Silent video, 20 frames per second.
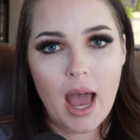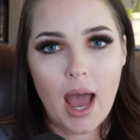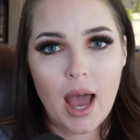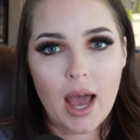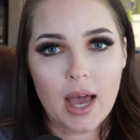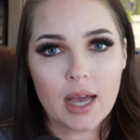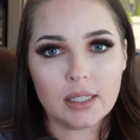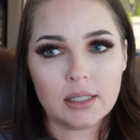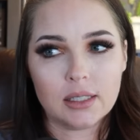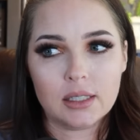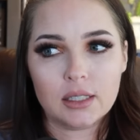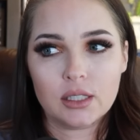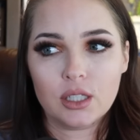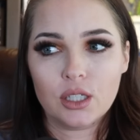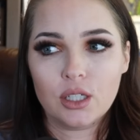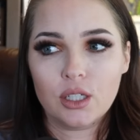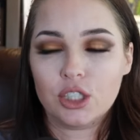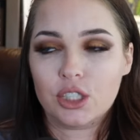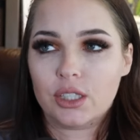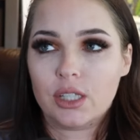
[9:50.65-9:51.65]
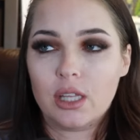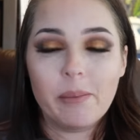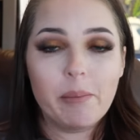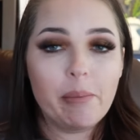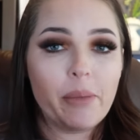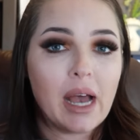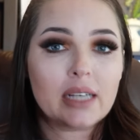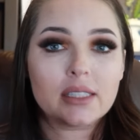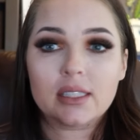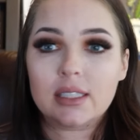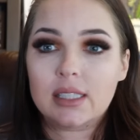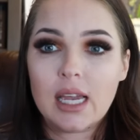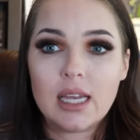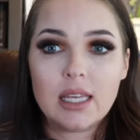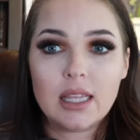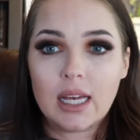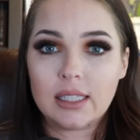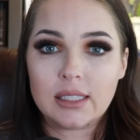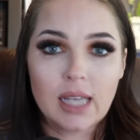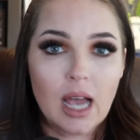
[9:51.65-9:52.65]
as just the best
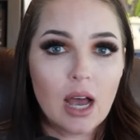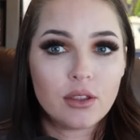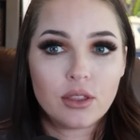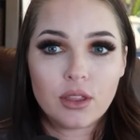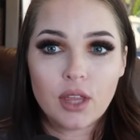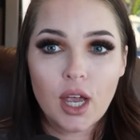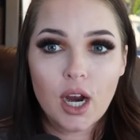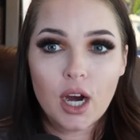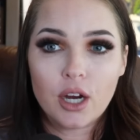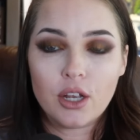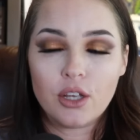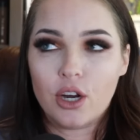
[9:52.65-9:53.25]
thing that's out there.